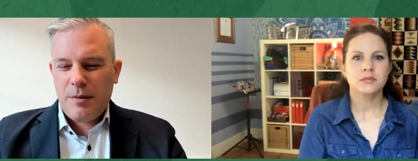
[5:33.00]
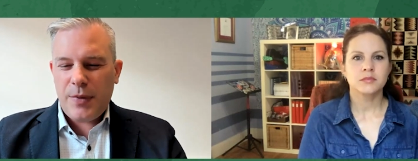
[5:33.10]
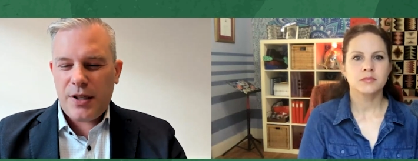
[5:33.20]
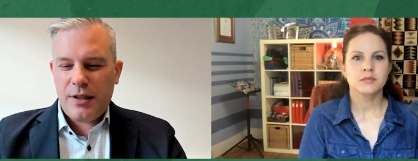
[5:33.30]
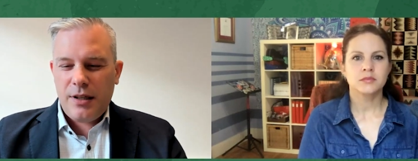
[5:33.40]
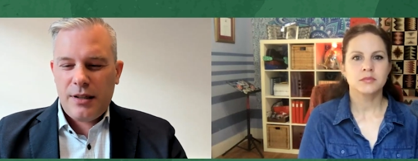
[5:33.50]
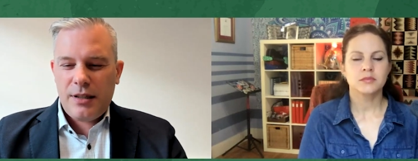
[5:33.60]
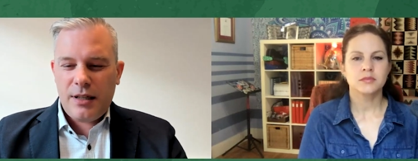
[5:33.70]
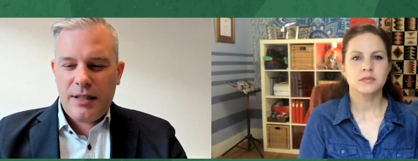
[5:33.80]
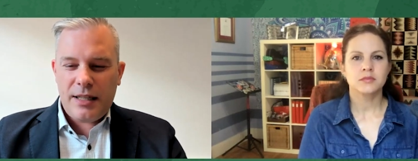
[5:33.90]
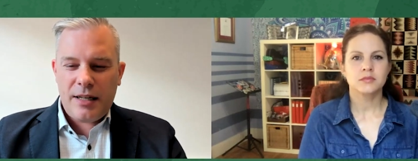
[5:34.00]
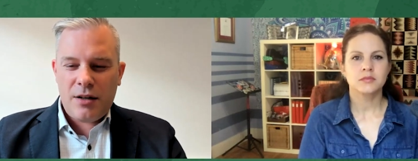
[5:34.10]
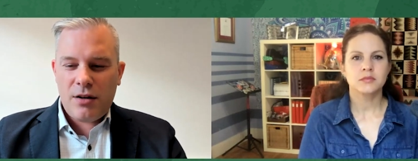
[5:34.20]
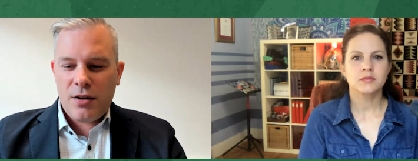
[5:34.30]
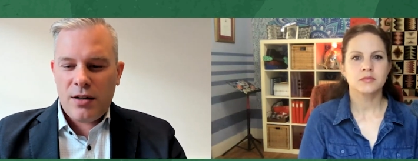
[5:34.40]
Speaker 1: But there
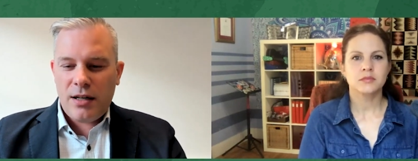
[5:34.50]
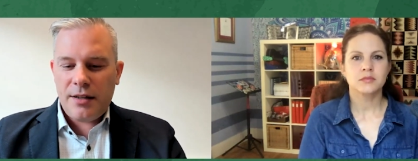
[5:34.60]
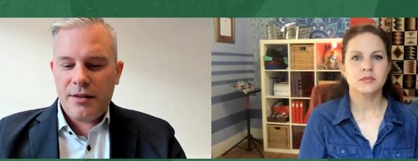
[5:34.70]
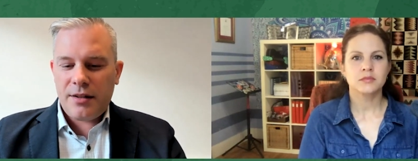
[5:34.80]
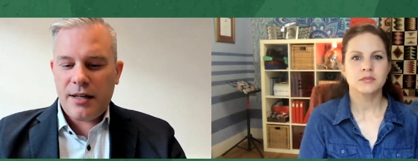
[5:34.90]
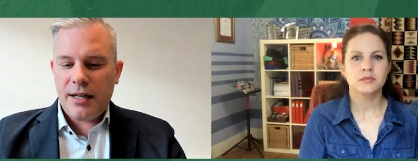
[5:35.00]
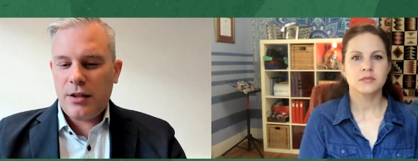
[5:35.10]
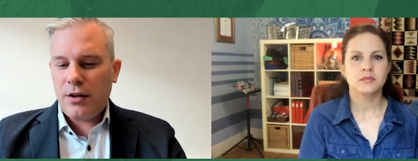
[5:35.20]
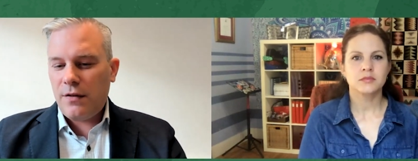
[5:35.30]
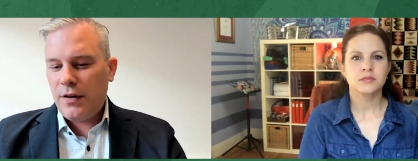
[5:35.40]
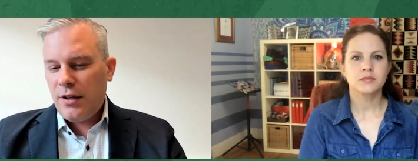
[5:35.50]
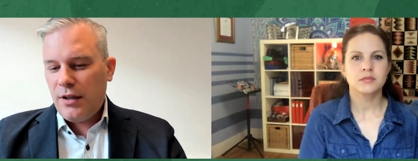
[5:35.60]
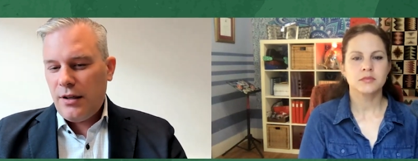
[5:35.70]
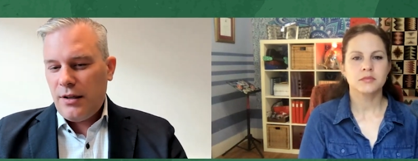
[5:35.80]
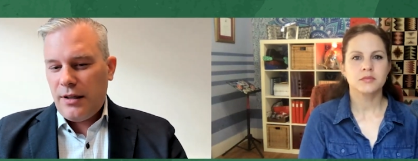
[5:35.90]
are other kind of
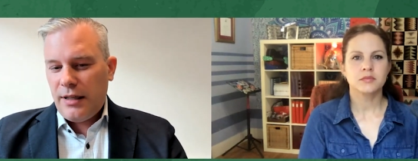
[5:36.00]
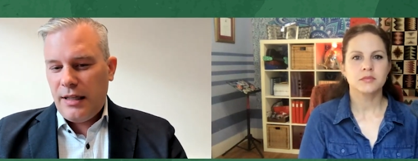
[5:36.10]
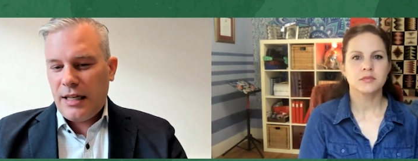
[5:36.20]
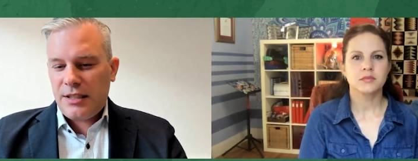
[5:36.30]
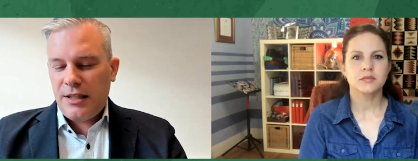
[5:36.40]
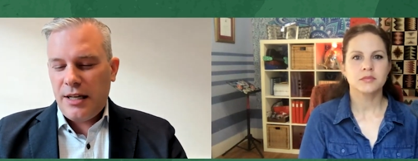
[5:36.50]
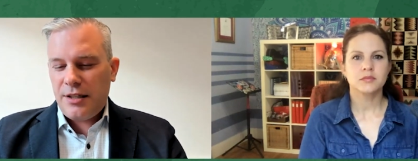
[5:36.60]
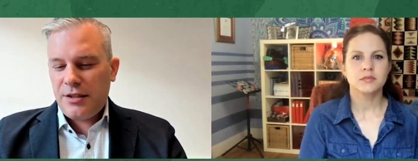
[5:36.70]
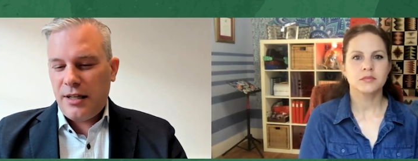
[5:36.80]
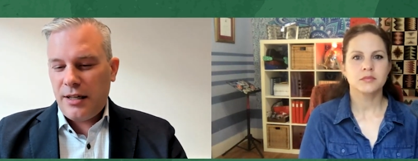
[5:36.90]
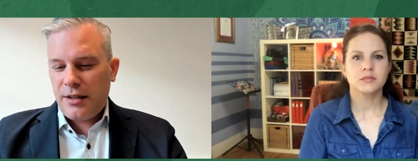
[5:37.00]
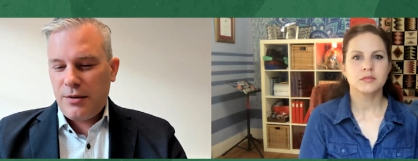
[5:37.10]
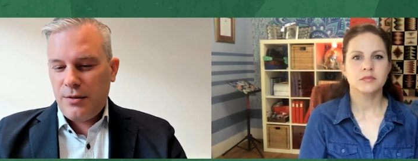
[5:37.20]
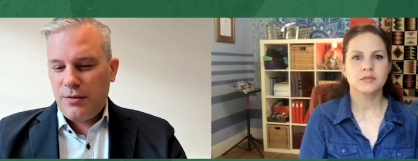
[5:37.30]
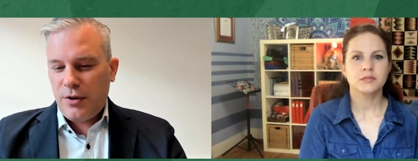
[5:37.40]
legislation like
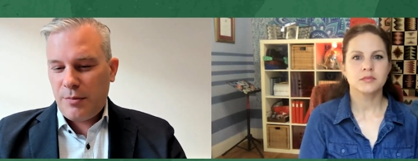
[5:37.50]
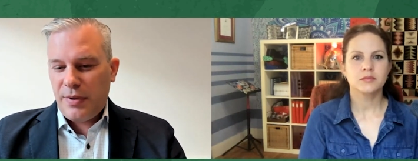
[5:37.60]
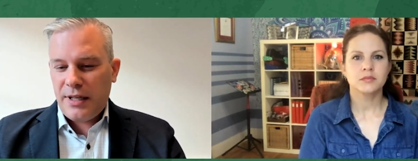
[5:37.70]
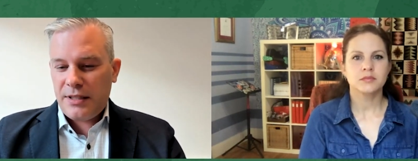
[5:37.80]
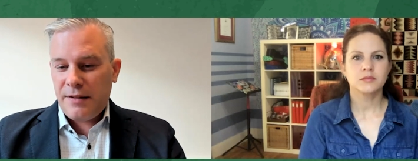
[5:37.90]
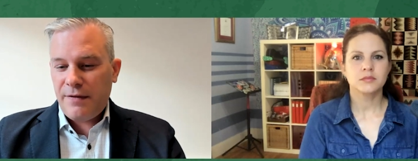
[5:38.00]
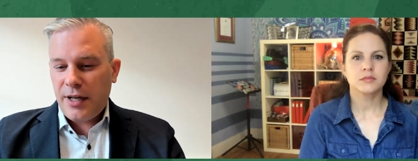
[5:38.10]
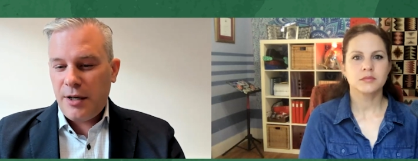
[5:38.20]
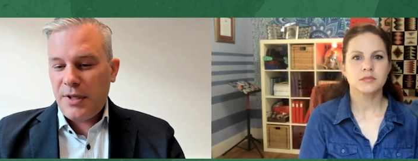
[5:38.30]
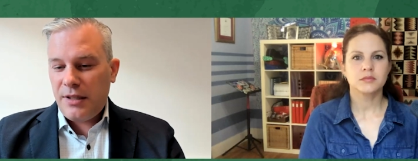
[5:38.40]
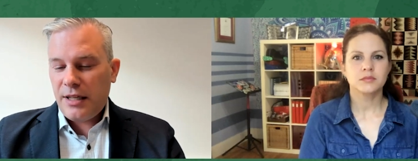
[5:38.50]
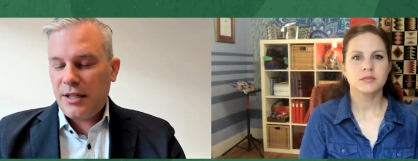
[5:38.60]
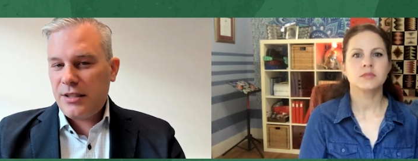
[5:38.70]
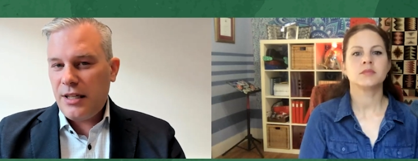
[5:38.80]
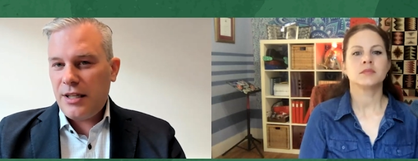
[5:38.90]
workplace environment
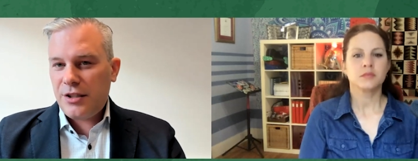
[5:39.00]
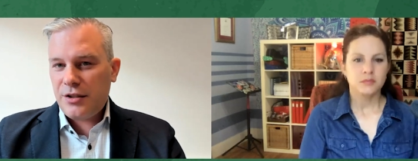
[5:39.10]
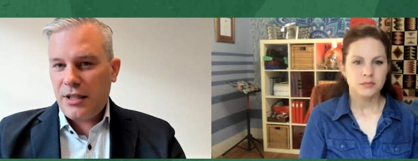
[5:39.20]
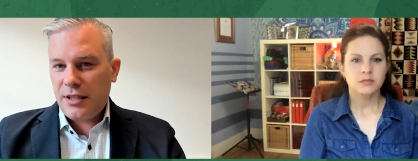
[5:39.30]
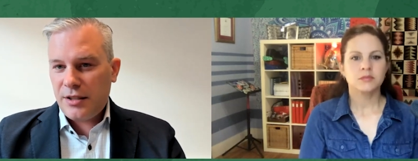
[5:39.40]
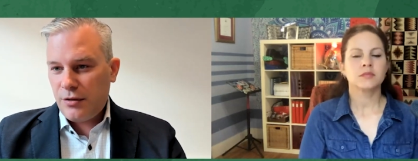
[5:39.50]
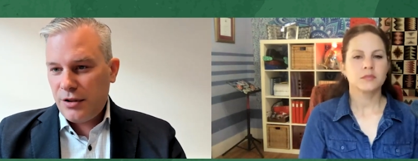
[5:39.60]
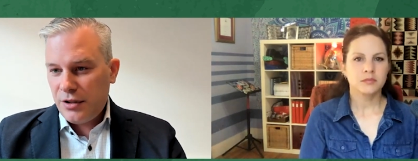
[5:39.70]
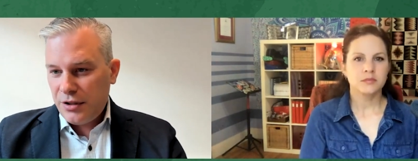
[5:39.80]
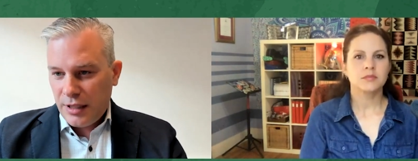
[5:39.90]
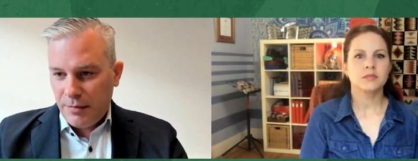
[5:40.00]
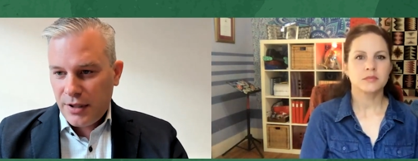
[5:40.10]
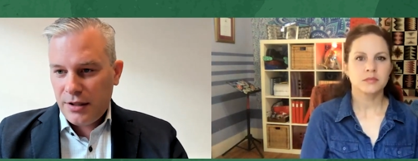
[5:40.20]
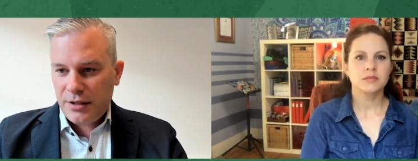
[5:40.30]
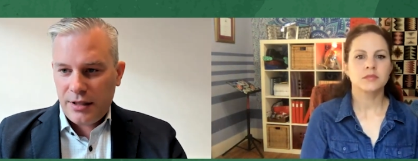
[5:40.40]
legislation that is also
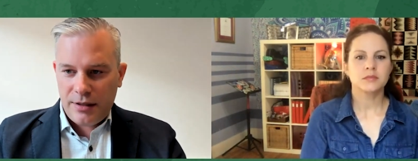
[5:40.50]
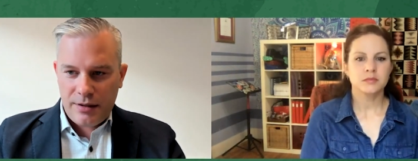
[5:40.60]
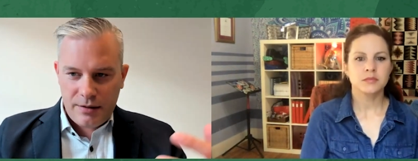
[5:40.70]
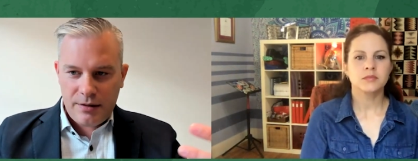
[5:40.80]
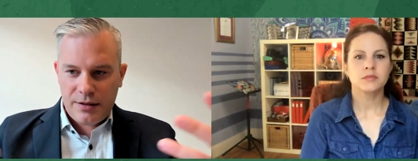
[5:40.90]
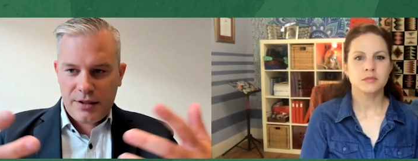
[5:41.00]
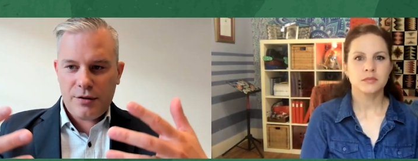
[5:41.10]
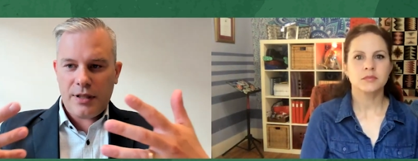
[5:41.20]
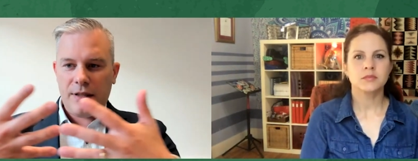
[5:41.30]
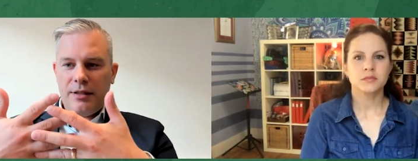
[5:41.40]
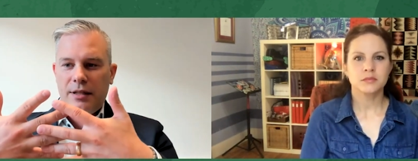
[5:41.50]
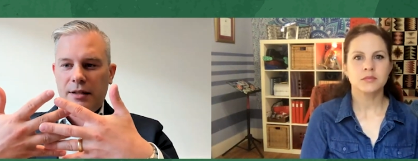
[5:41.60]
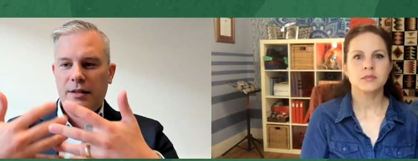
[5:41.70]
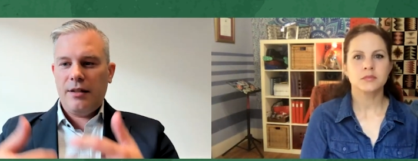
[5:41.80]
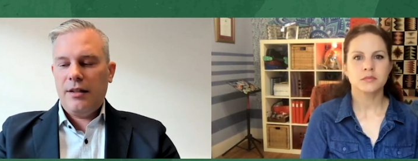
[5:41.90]
chemicals. Uh, so they,
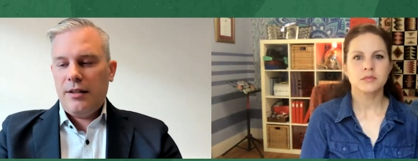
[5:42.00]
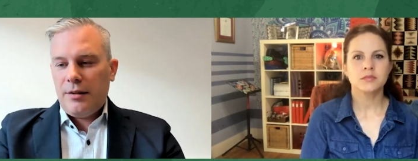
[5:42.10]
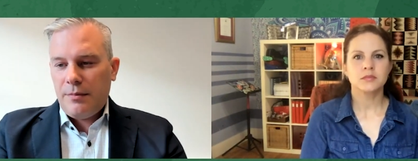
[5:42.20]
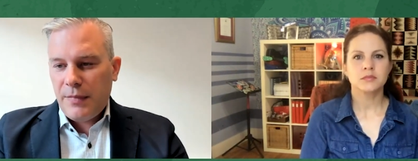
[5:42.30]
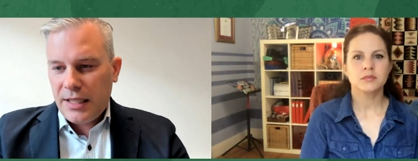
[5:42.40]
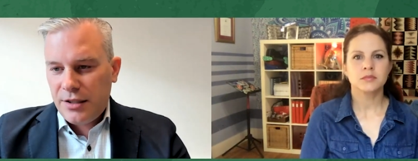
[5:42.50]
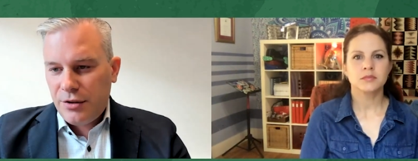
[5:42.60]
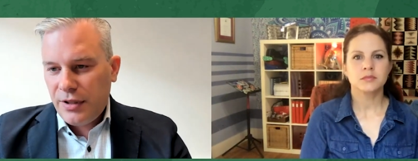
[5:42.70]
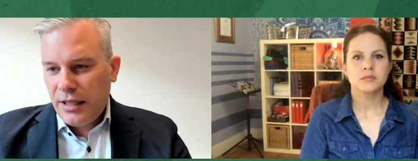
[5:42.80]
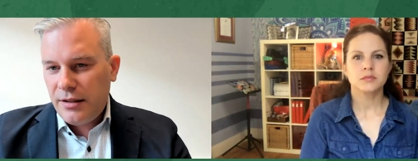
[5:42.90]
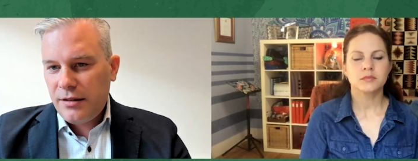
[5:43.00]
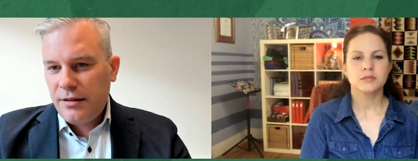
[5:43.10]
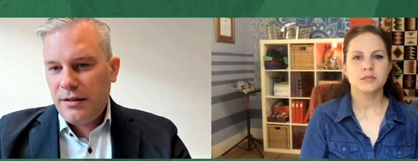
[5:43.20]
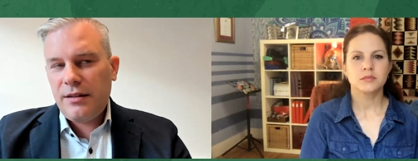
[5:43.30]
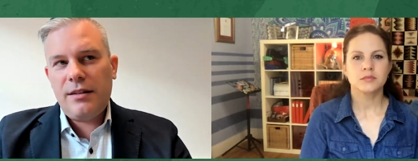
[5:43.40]
they match
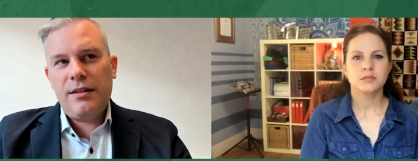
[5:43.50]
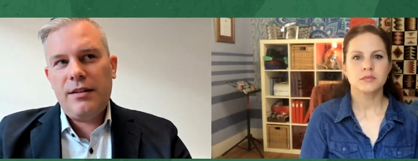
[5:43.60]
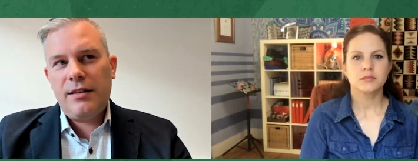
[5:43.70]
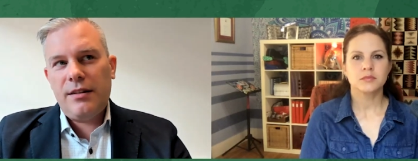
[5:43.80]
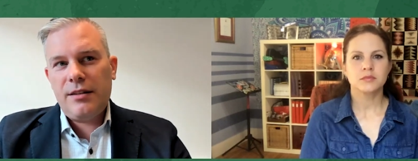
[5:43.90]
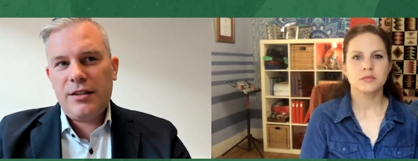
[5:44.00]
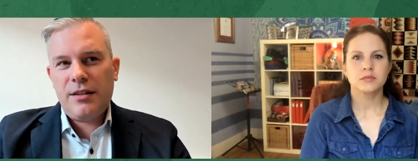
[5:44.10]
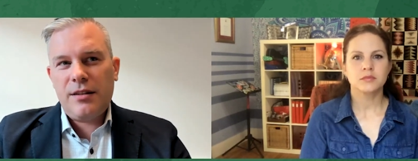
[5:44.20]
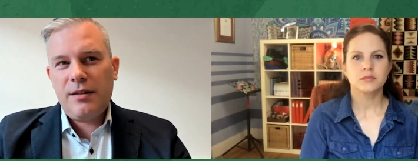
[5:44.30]
together uh,